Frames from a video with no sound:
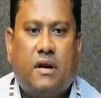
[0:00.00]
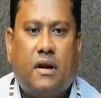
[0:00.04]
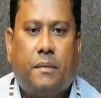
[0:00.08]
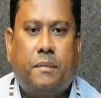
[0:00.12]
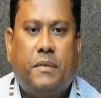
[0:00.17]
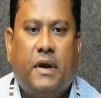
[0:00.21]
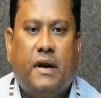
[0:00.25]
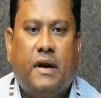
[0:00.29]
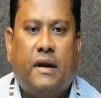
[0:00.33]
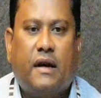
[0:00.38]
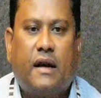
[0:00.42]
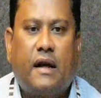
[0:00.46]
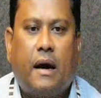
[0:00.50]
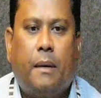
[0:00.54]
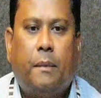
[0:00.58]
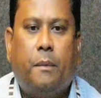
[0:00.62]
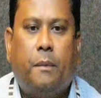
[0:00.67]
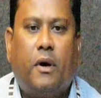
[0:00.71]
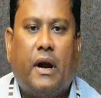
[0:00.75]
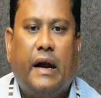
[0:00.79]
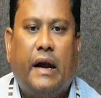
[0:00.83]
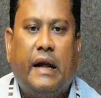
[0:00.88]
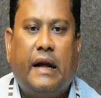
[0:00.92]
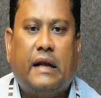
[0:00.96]
of the n-gram
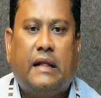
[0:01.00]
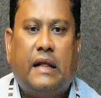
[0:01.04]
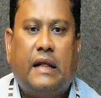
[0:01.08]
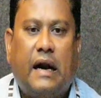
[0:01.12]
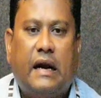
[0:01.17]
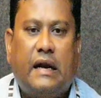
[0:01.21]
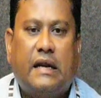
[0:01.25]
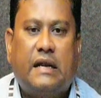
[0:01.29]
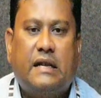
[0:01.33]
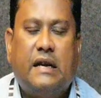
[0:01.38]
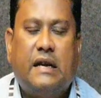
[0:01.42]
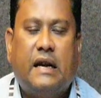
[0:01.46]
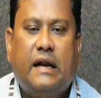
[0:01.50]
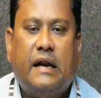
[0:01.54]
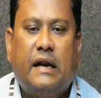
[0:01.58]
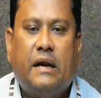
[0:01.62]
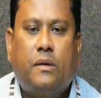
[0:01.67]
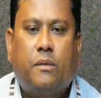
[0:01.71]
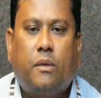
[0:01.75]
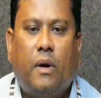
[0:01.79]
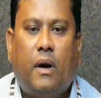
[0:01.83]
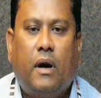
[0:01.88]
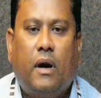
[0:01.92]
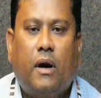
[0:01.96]
modeling, that is n
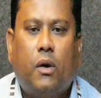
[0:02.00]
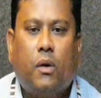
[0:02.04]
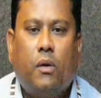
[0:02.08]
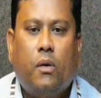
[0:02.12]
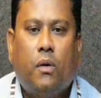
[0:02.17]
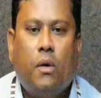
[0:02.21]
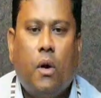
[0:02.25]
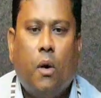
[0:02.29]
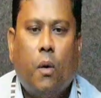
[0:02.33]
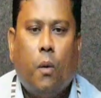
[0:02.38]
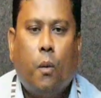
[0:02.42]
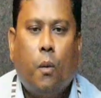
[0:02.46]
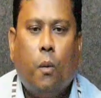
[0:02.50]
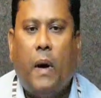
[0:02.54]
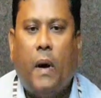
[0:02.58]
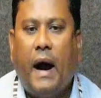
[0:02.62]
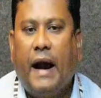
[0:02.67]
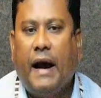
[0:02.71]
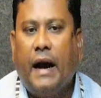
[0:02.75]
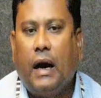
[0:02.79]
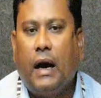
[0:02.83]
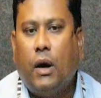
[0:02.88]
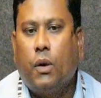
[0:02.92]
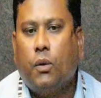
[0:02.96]
equal to
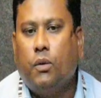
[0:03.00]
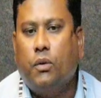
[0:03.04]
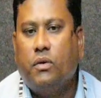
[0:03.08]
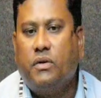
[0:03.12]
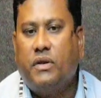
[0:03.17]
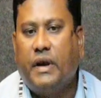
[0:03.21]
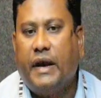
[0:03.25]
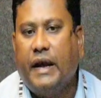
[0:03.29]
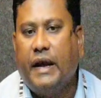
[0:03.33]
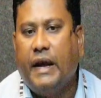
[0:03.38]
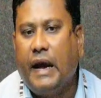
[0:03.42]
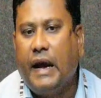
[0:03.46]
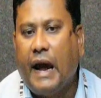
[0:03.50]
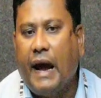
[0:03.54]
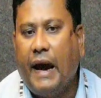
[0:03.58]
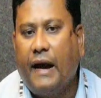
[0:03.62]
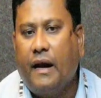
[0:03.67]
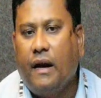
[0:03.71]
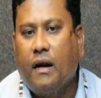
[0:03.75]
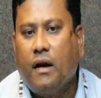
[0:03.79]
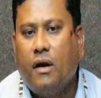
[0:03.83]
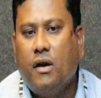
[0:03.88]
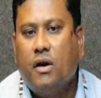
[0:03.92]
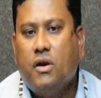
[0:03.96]
1, 2, 3
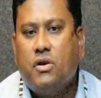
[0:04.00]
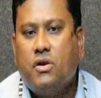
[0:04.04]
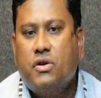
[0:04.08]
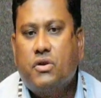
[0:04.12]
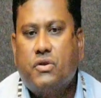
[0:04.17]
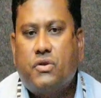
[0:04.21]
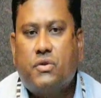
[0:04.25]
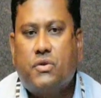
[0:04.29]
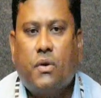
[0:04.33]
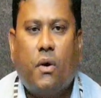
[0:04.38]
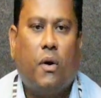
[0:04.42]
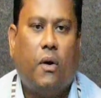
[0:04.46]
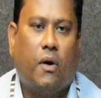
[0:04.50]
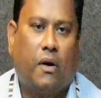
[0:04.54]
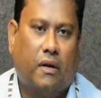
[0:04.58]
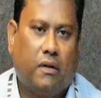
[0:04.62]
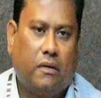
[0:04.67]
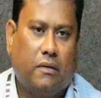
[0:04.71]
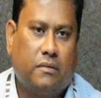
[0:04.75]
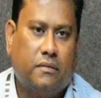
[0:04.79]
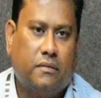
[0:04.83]
and so on.